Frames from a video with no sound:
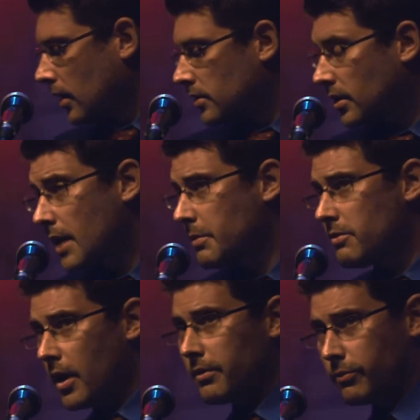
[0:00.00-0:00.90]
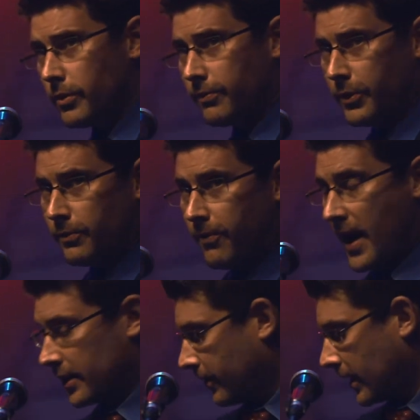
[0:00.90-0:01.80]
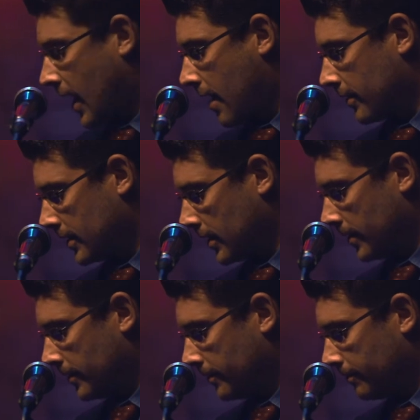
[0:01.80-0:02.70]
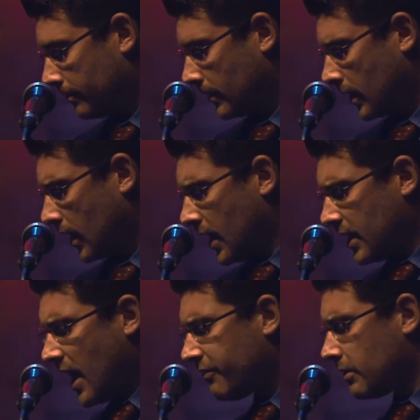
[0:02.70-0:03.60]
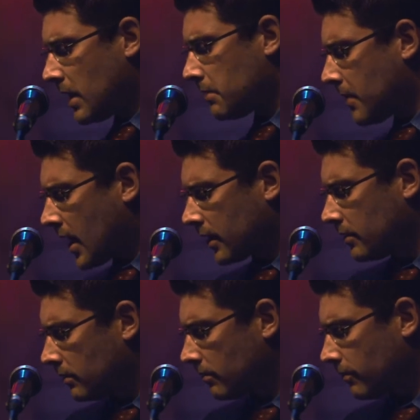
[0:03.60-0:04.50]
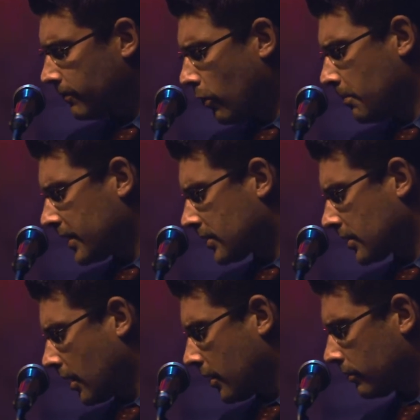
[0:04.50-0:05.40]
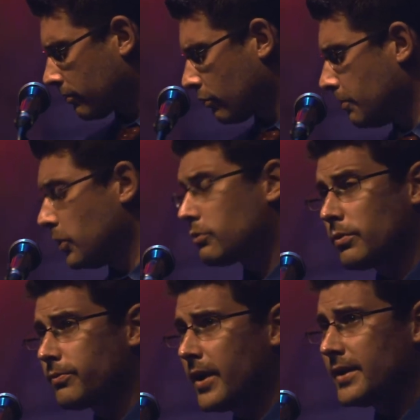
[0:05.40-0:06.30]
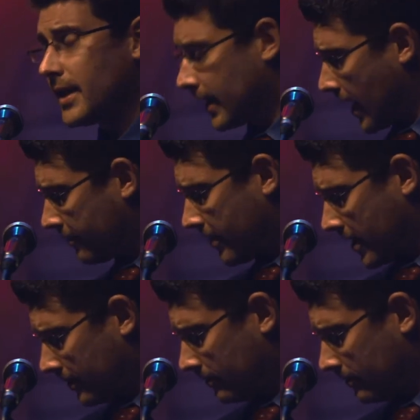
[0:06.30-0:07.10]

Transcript: So let me run through a few facts for clarity. Kevin met Megan 4 months ago through a mutual friend at a cafe.